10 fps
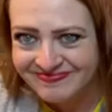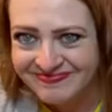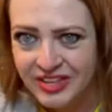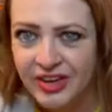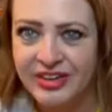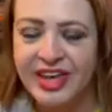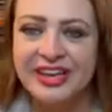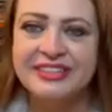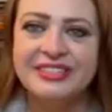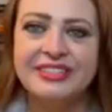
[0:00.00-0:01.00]

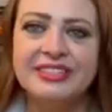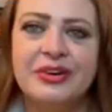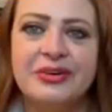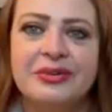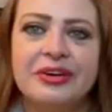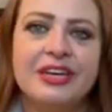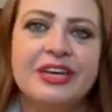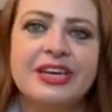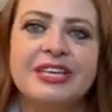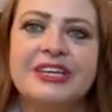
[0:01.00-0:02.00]
Okay? So
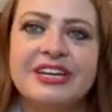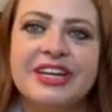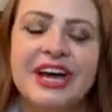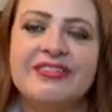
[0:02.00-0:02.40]
you're gonna have